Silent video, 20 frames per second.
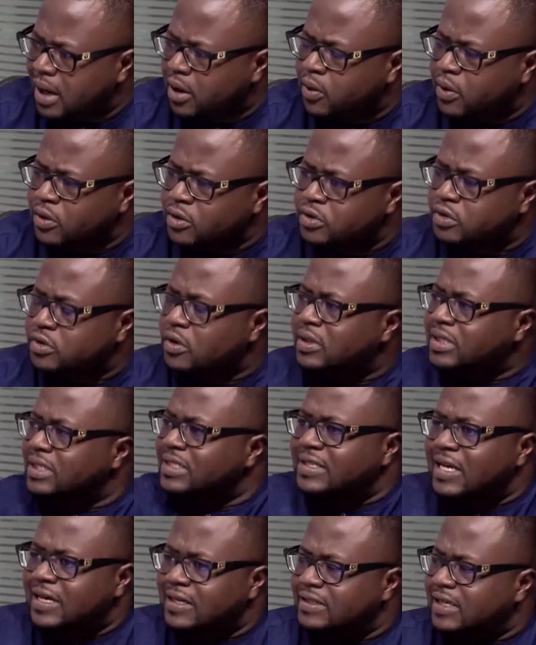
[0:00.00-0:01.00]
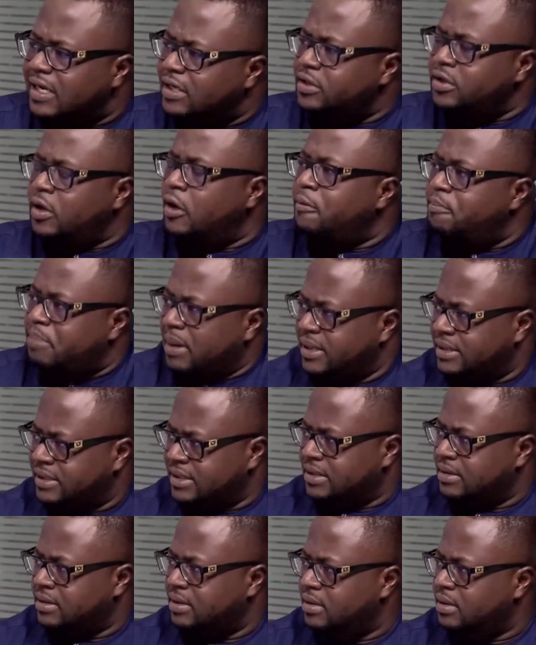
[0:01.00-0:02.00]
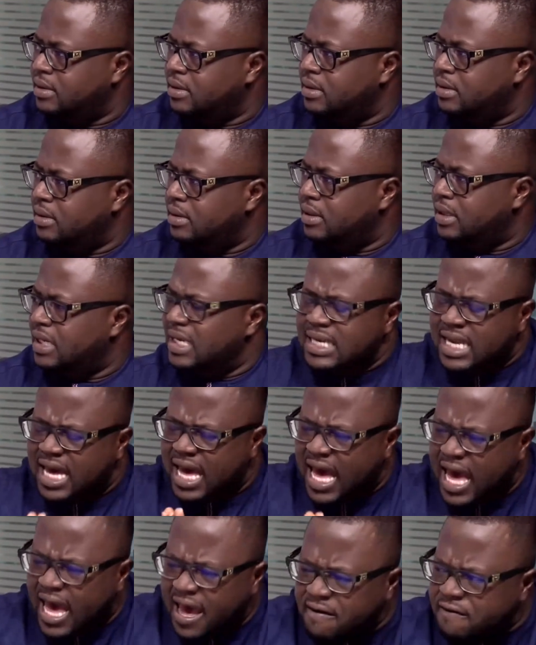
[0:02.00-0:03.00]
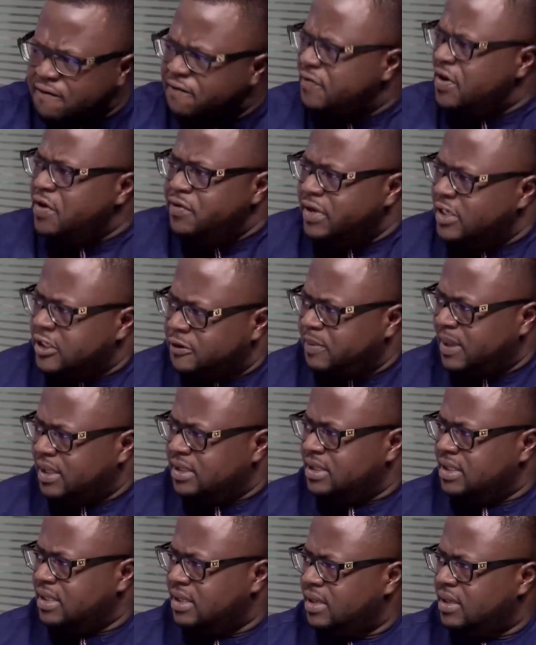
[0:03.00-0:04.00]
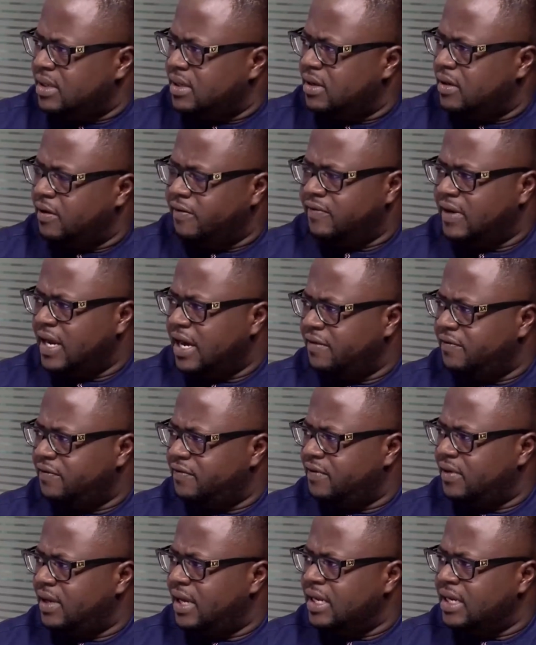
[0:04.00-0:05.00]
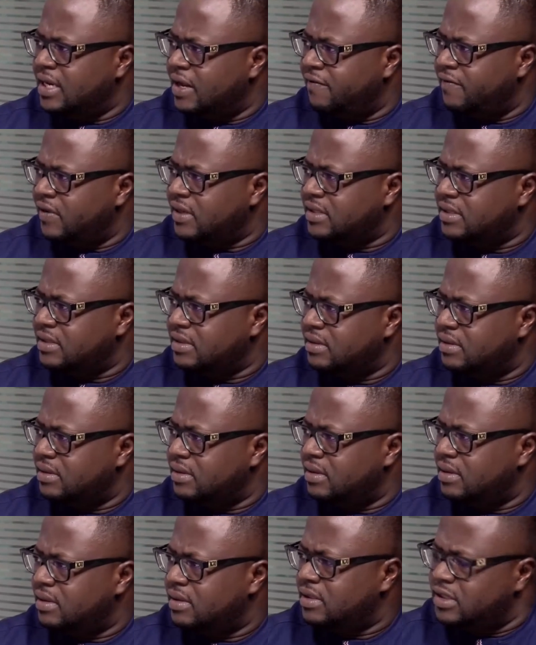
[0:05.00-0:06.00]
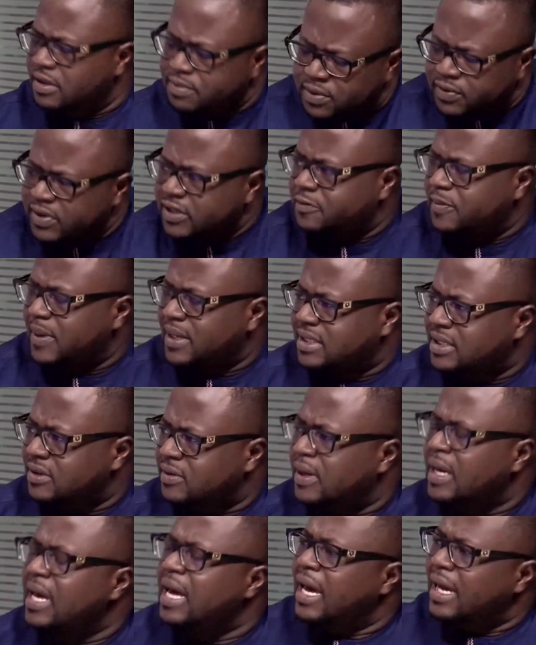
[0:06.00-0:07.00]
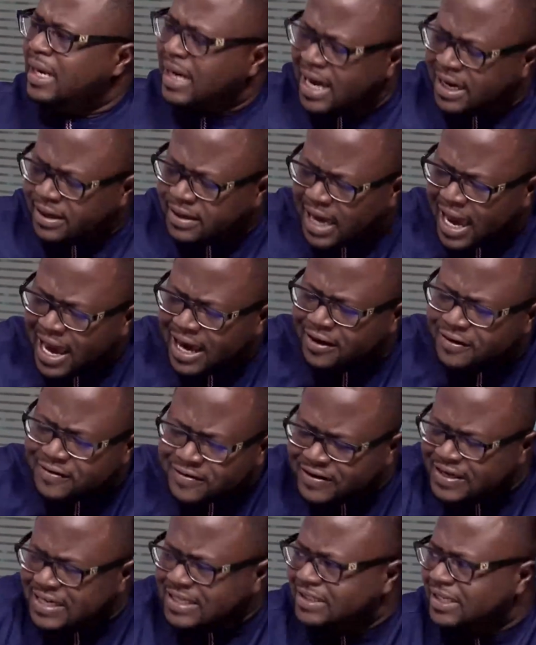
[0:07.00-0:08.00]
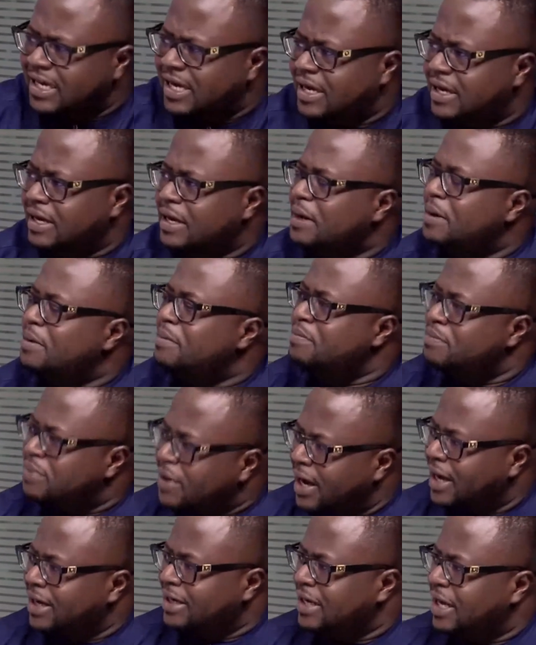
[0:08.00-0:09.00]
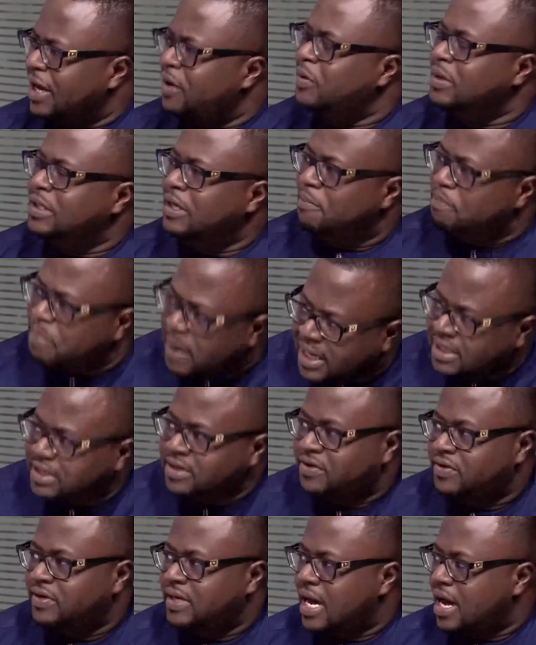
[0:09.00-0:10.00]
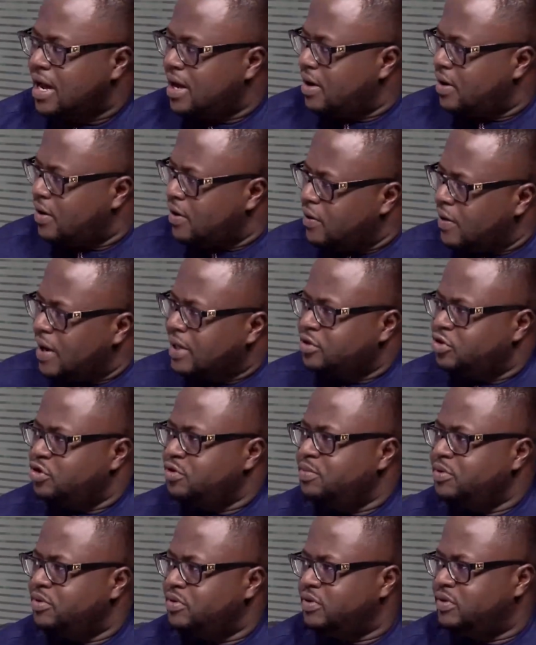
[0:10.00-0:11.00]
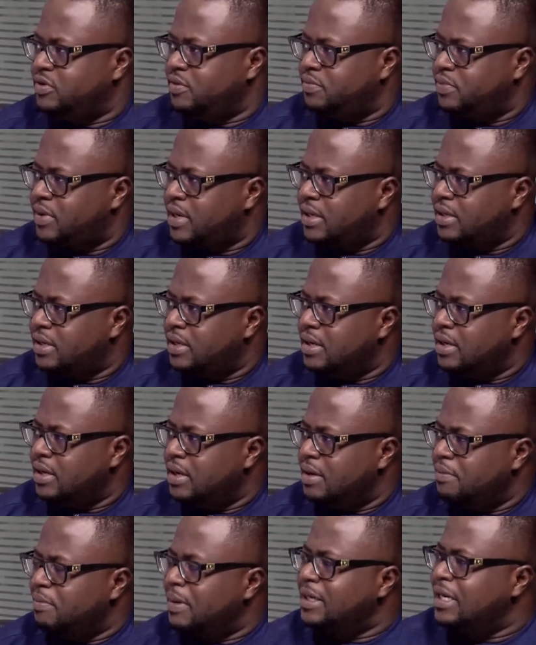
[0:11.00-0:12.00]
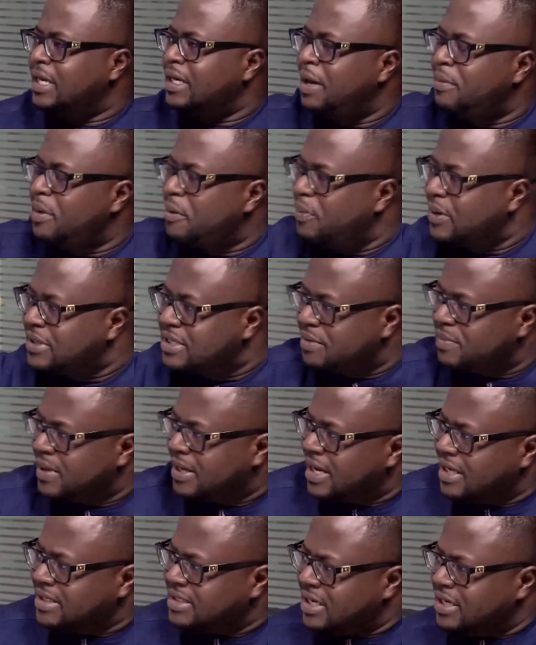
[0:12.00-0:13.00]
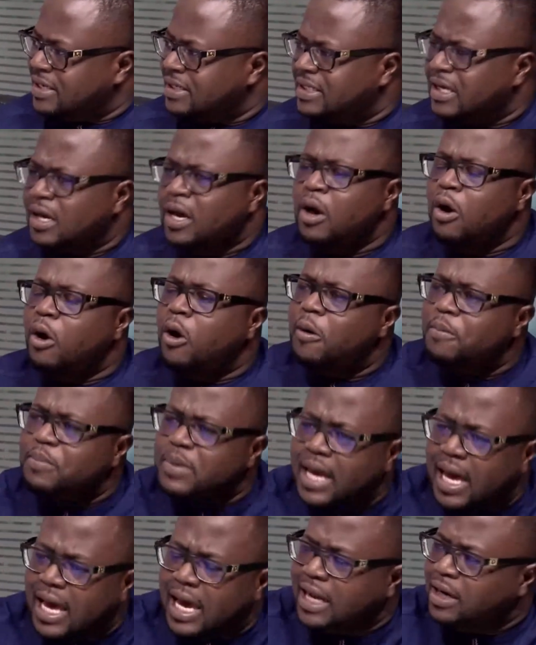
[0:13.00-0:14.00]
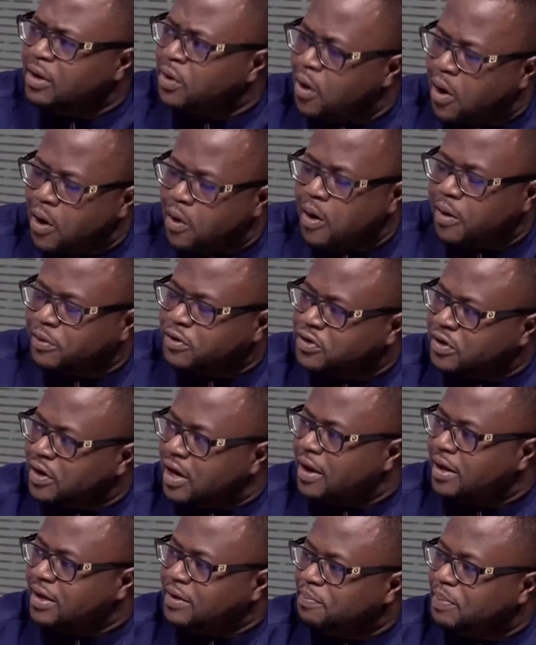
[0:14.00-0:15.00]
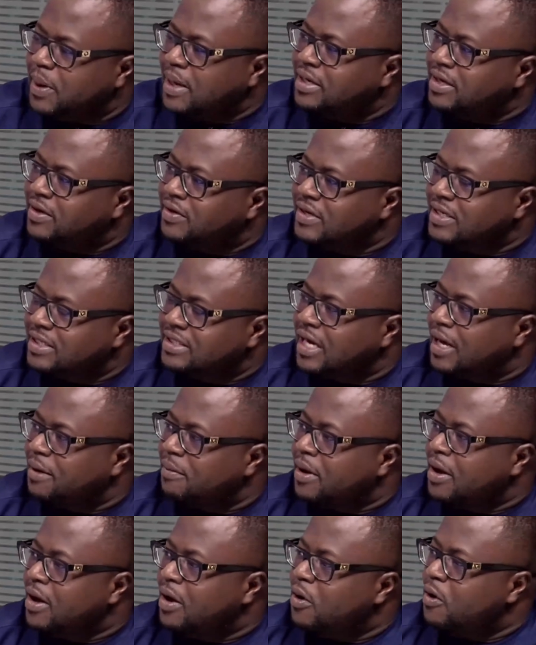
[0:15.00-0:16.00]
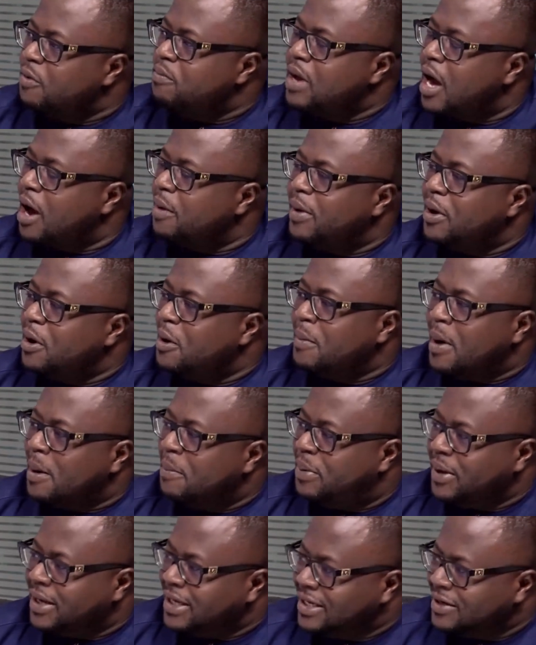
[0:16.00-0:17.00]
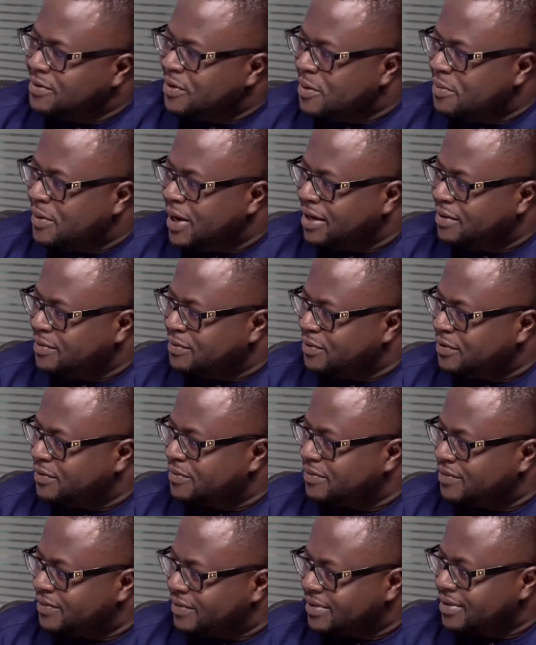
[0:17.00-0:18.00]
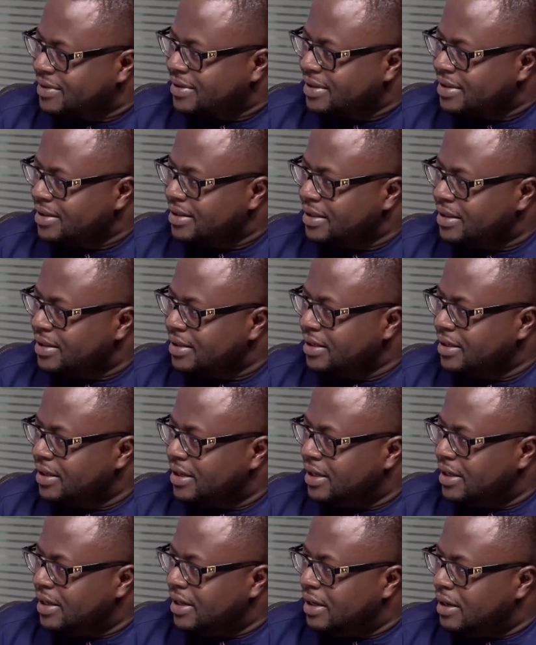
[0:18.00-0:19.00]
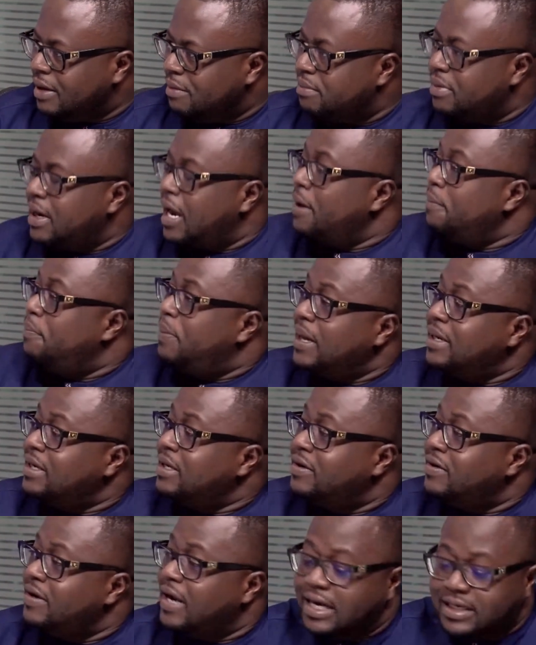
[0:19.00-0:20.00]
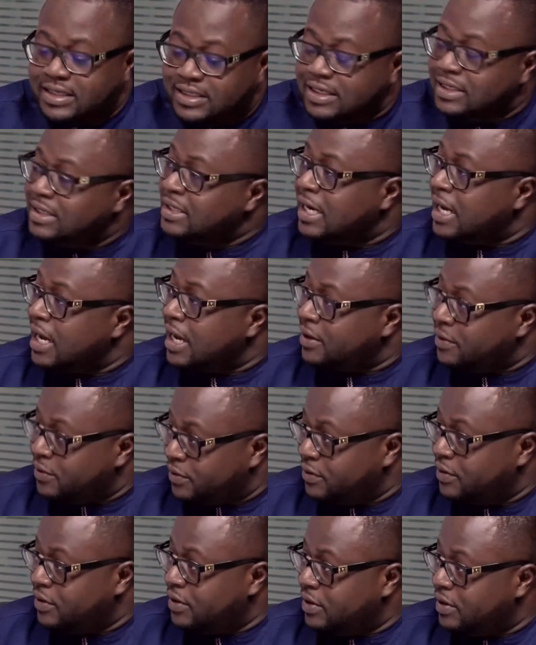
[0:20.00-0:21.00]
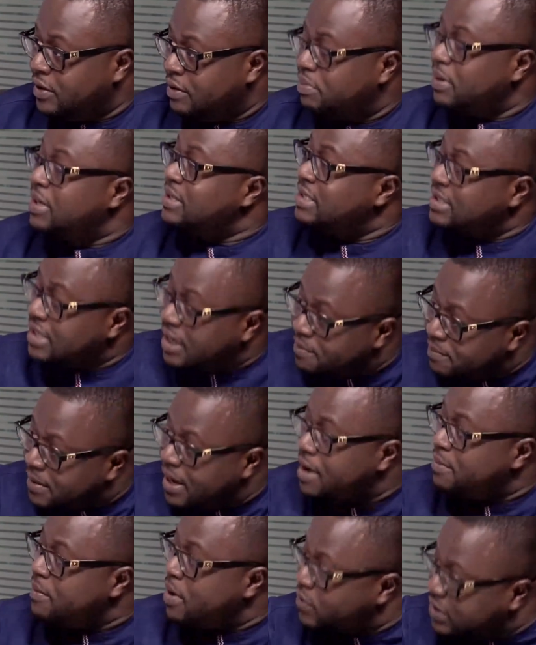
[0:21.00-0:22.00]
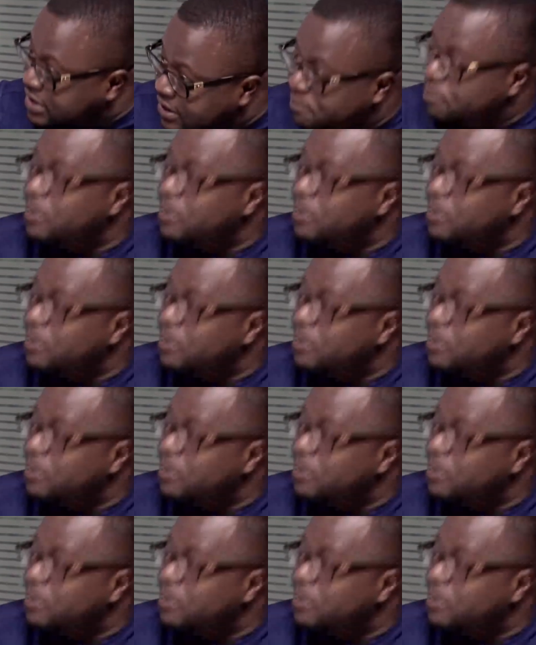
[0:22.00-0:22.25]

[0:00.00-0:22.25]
consolidated young person in every respect of life endeavors. Timmy respecting. And I agree, say, Brian, I was the pedigree or attributed to Brian. But then I'm a person may catch and say, oh, bien, you know what pedigree chem, oh, be a man, penny or my own. Brian pedigree, actually, you know, President Mahama was a